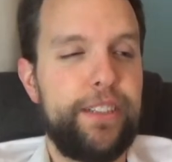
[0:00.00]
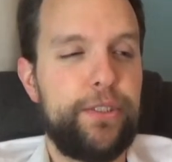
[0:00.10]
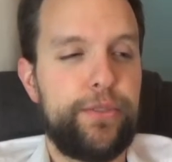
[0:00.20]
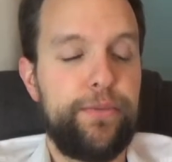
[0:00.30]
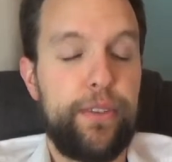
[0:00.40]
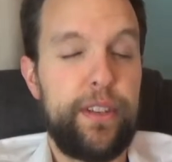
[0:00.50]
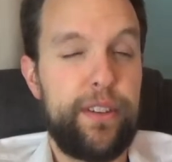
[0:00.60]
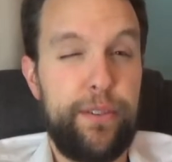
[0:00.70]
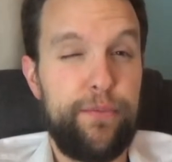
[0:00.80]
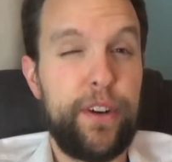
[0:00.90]
It's
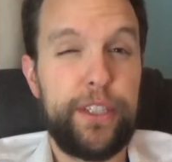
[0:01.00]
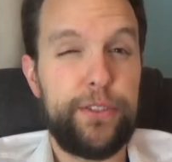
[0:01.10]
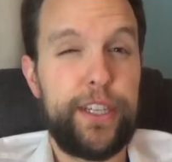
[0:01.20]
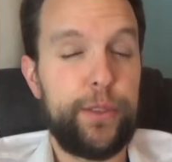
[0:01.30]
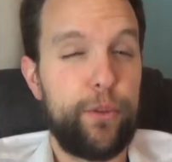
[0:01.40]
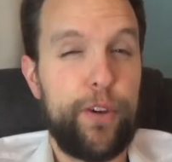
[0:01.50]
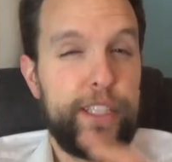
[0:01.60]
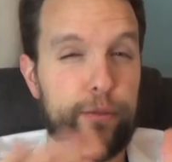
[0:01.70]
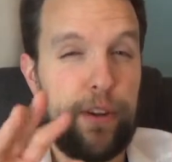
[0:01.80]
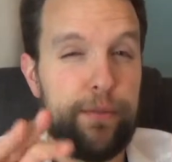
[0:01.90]
very strange. It would
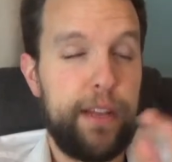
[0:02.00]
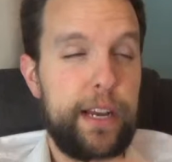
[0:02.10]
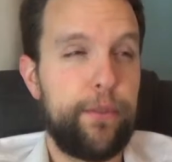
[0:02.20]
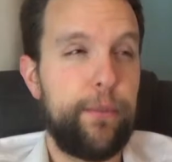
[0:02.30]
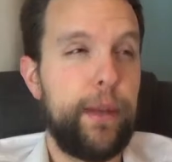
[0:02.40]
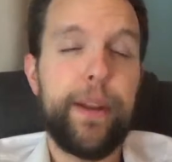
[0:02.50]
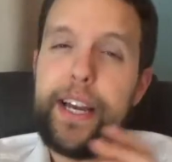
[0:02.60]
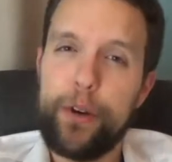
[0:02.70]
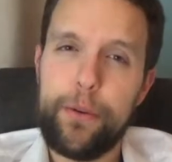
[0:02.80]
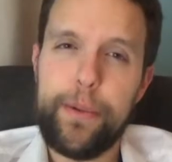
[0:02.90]
raise a red flag for me. But I
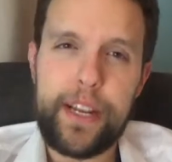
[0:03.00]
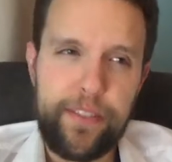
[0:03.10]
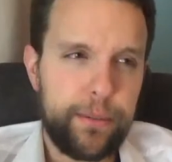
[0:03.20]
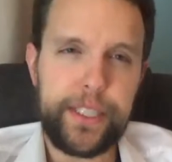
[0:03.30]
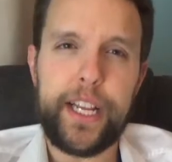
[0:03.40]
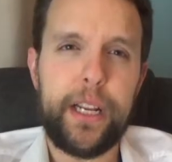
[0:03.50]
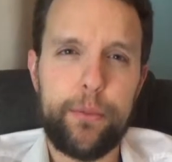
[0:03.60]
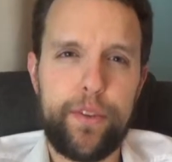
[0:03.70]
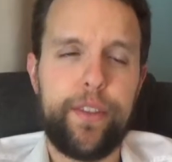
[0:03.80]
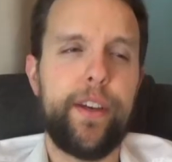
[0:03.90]
got to admit, if I'm sitting in a
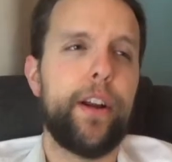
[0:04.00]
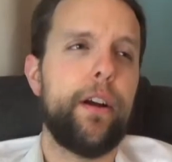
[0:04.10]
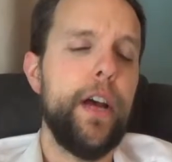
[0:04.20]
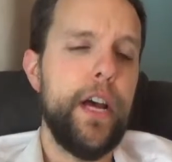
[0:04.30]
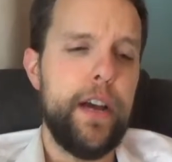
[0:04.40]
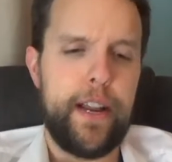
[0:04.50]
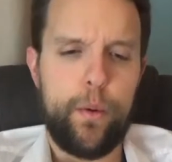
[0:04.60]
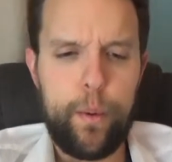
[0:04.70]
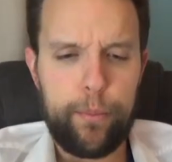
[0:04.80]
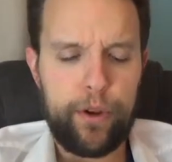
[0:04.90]
movie theater and a
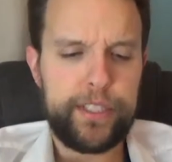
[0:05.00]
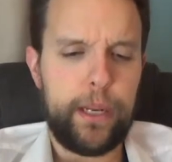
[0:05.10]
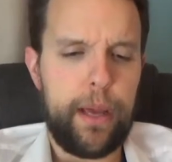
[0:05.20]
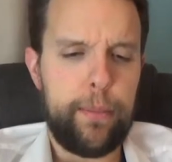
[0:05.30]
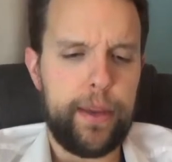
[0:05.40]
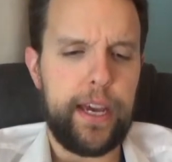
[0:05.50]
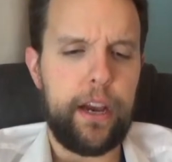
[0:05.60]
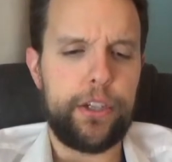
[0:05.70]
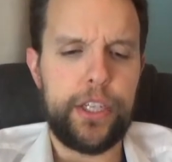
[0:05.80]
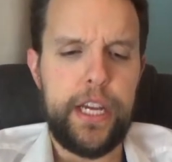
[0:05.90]
woman brings in a baby
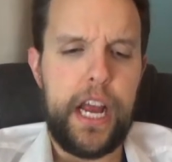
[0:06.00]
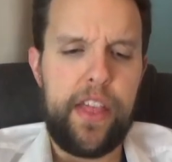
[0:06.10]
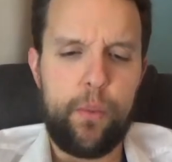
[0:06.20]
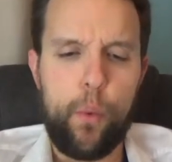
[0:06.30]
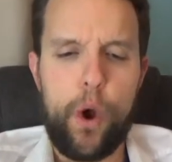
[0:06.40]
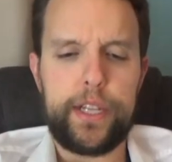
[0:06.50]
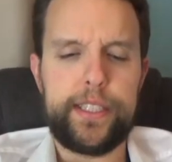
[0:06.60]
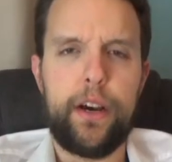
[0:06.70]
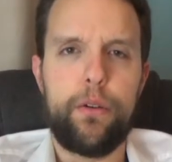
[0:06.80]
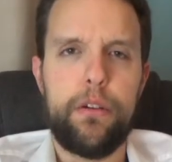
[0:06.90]
carriage and then walks
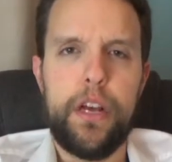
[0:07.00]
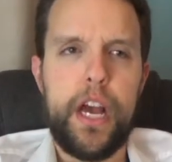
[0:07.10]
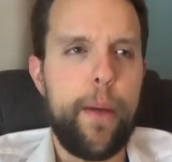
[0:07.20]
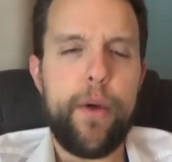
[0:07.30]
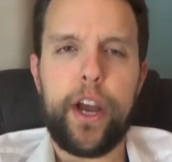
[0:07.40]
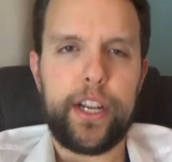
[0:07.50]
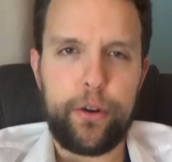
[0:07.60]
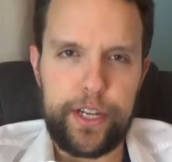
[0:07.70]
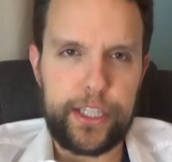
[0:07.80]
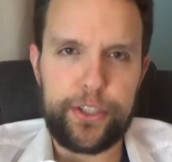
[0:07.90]
out, I'm not going
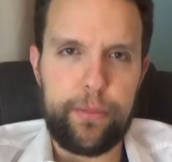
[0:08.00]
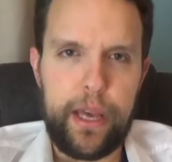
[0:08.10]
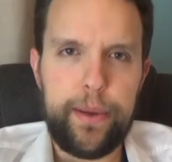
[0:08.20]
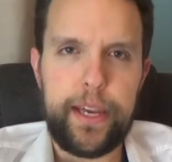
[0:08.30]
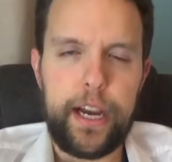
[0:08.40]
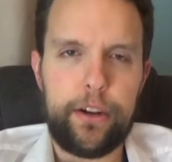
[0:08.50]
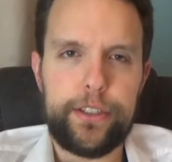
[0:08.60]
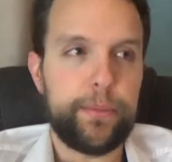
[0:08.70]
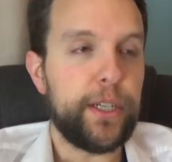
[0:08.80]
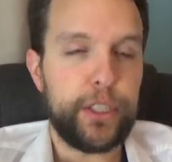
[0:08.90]
to go touch the baby
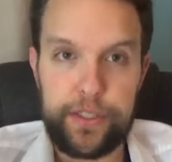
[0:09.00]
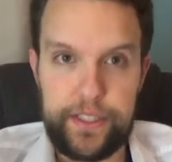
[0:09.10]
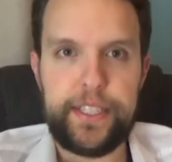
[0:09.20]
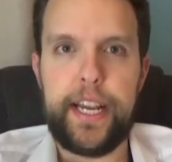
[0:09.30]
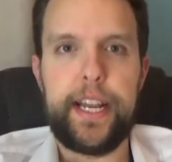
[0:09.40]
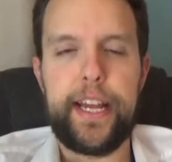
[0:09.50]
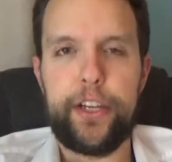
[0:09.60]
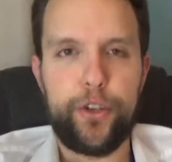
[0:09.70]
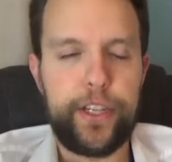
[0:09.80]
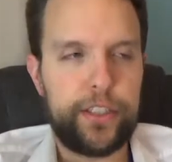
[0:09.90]
carriage, especially in this day and
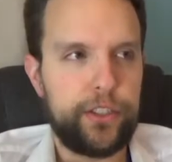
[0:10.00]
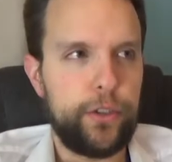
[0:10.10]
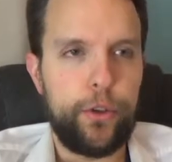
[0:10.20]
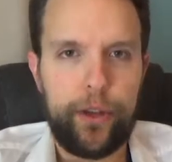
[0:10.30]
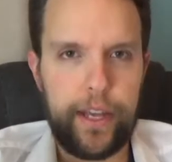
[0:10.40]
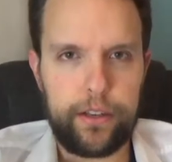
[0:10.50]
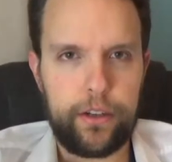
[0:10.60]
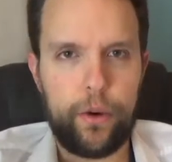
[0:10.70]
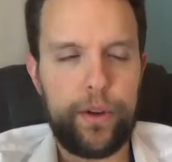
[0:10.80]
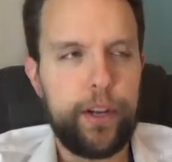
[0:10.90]
age. You'd get sued. You can't
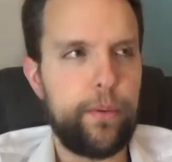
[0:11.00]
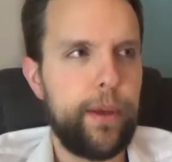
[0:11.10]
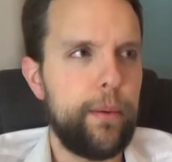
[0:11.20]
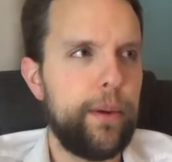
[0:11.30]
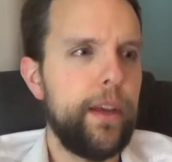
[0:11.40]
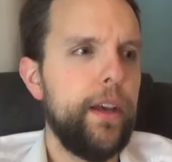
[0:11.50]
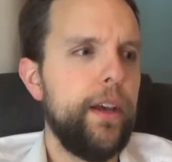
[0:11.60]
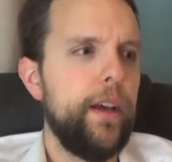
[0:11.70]
go near the baby.